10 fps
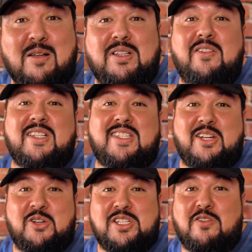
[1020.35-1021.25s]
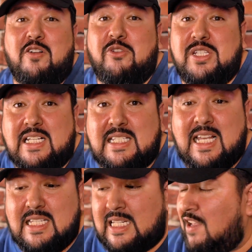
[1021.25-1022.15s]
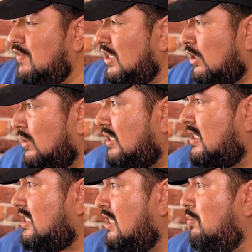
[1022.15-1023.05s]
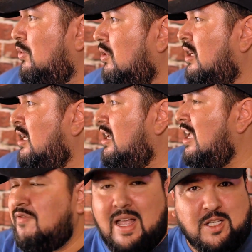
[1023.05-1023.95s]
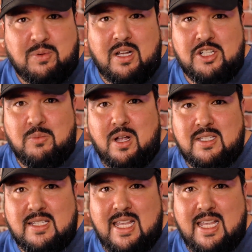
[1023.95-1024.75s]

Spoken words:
believe in setting yourself up for success, and I feel like with this simple and fast production process,